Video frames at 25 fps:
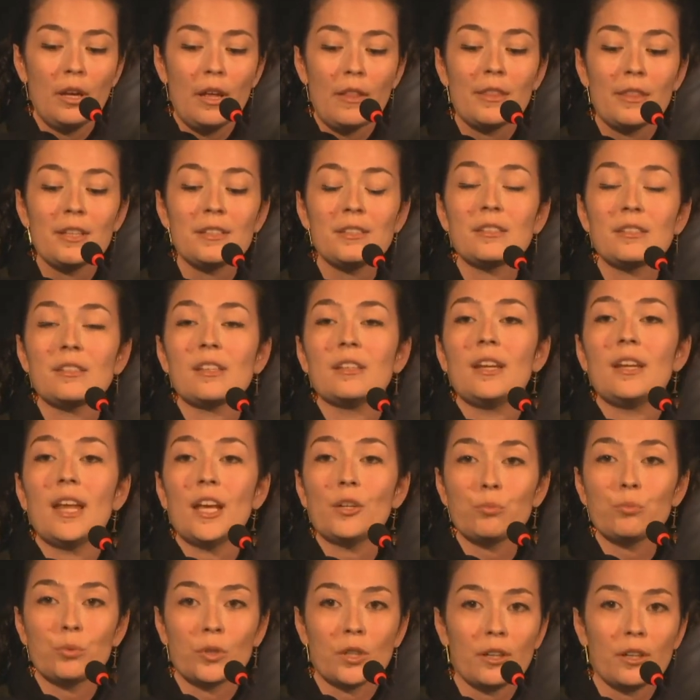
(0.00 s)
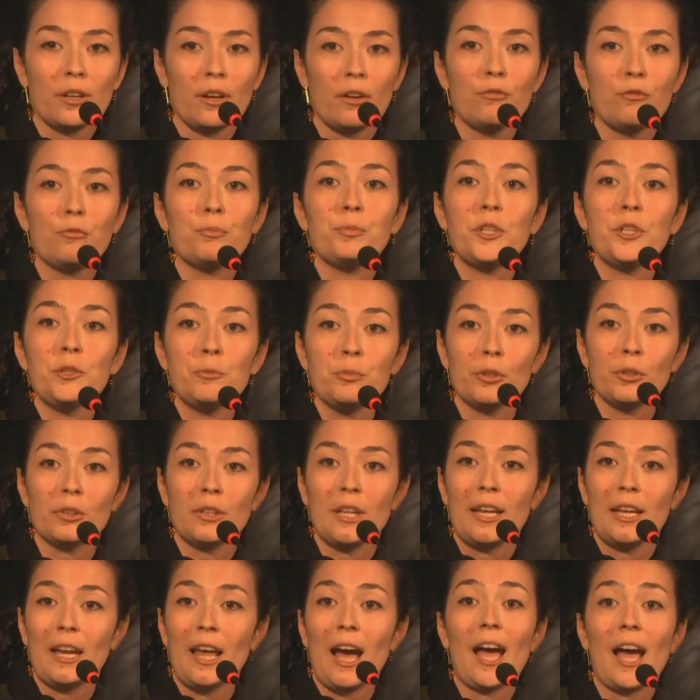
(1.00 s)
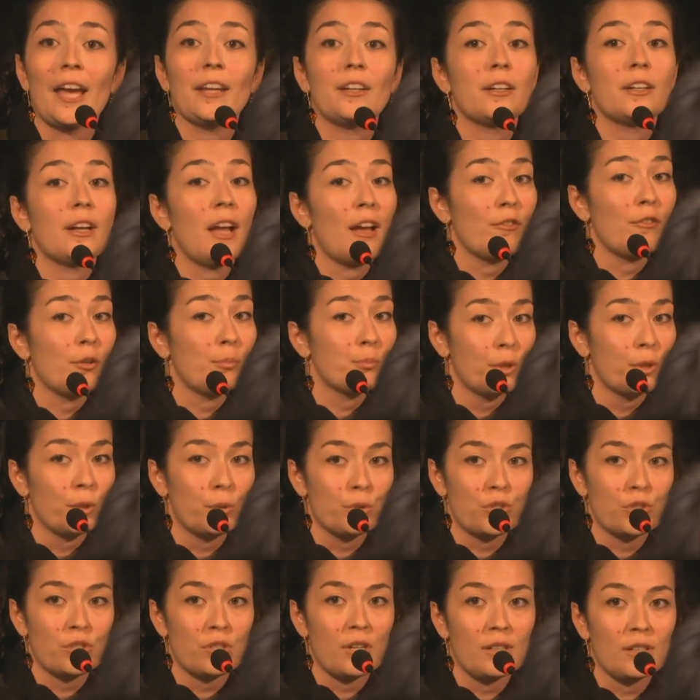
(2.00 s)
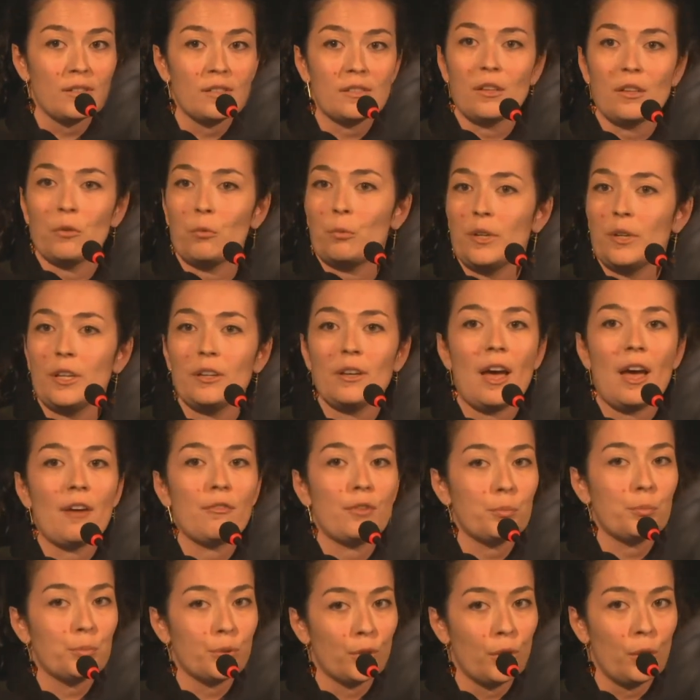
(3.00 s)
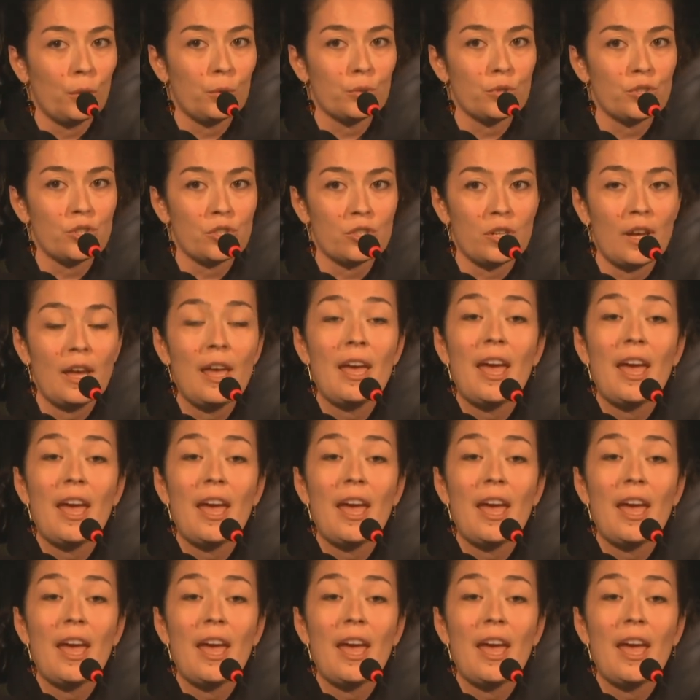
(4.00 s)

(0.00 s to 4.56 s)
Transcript: This is a network of people that either have approached us, that we have approached,